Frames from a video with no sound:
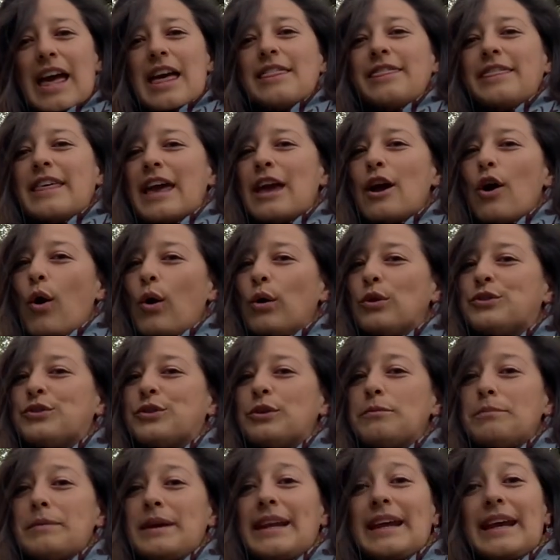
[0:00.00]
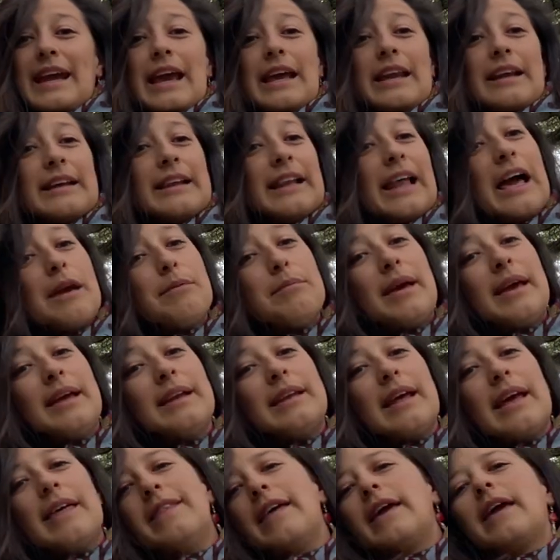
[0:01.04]
They also mitigate climate,
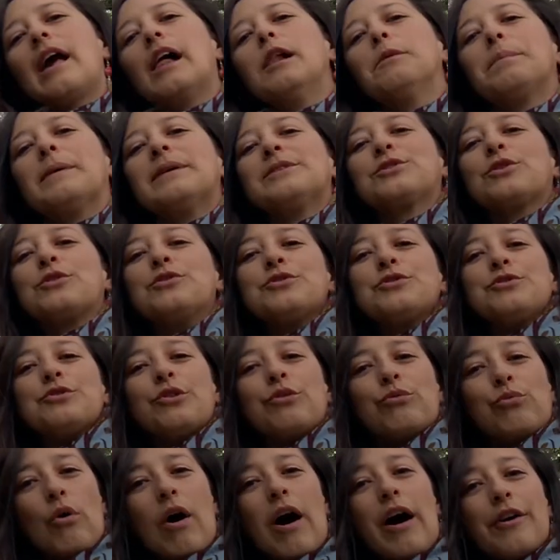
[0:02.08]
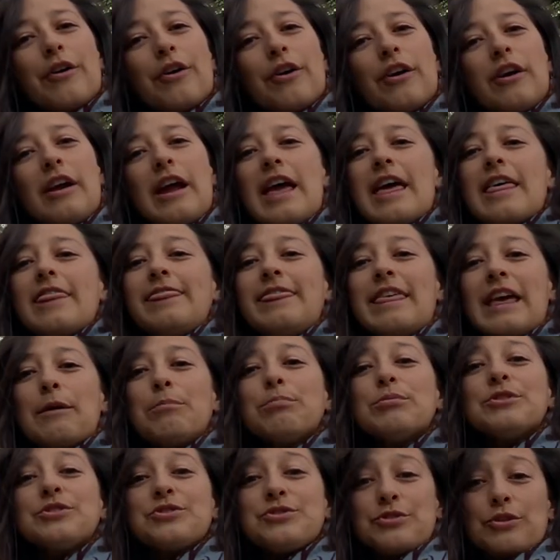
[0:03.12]
they help us conserve water, they
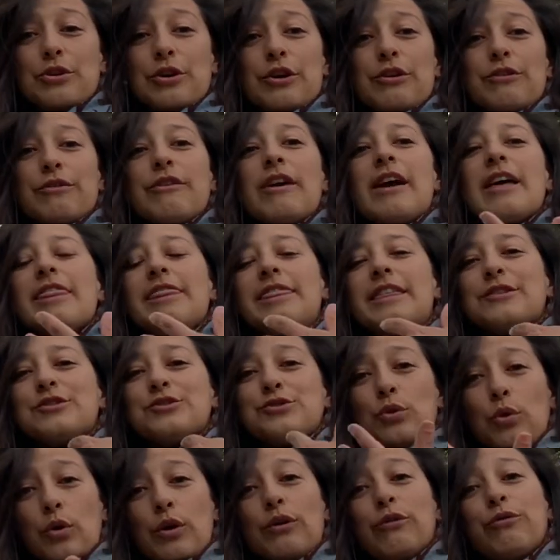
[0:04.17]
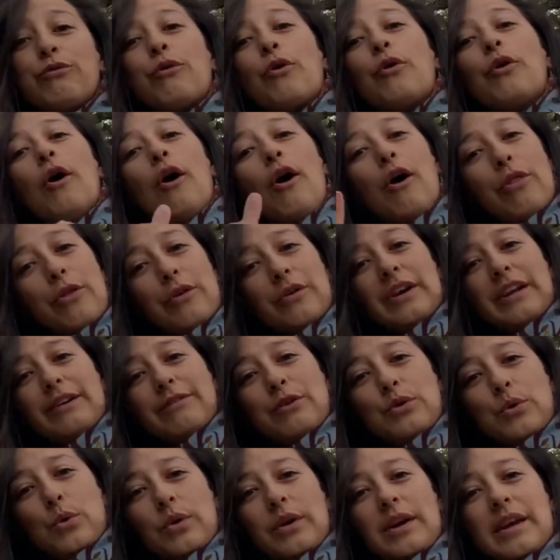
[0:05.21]
preserve the soil for other
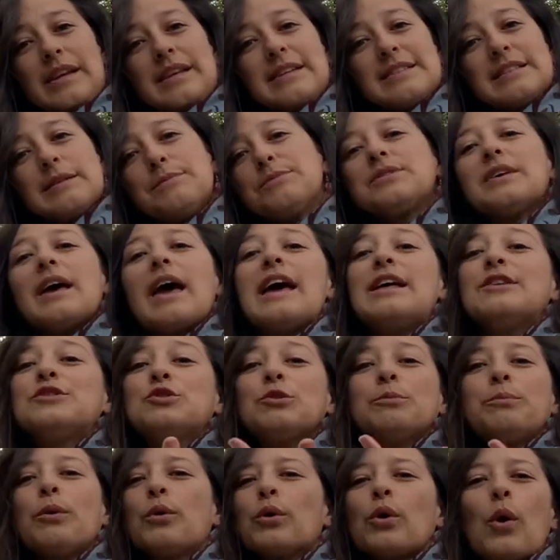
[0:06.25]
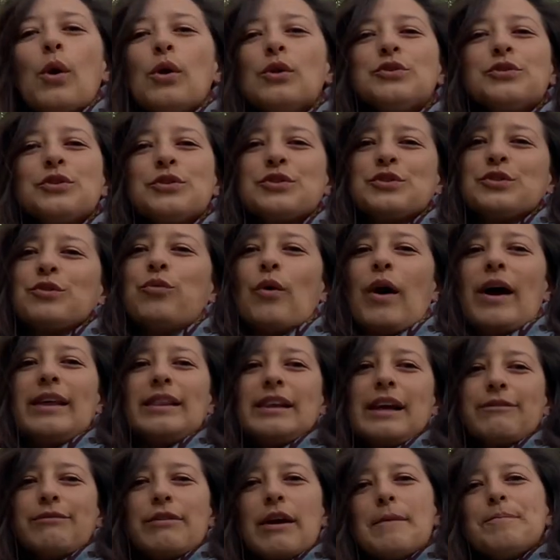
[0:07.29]
living organisms, and support all sorts of
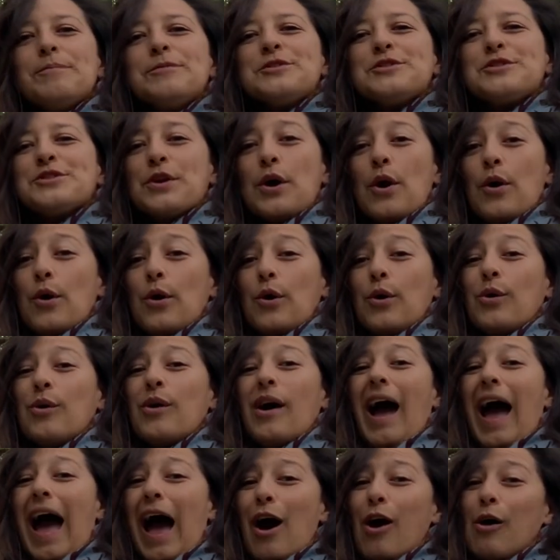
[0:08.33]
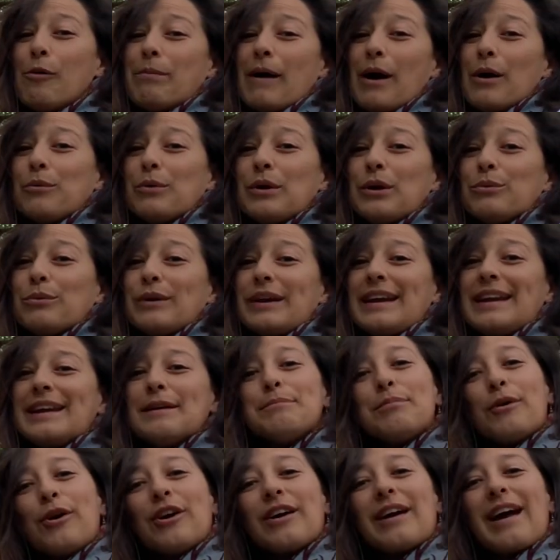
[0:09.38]
wildlife. So how about we read a
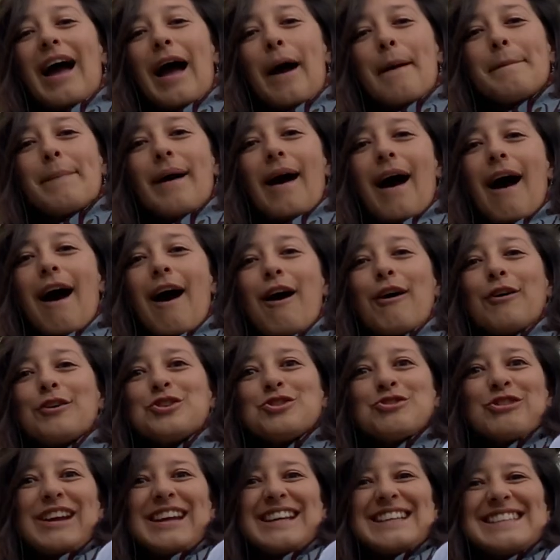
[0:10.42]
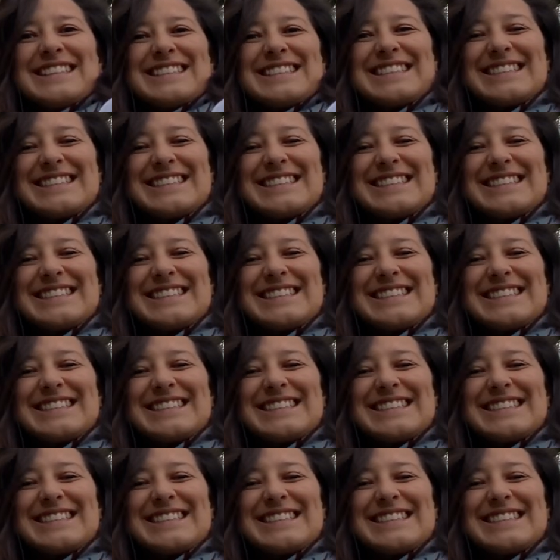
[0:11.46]
book about trees?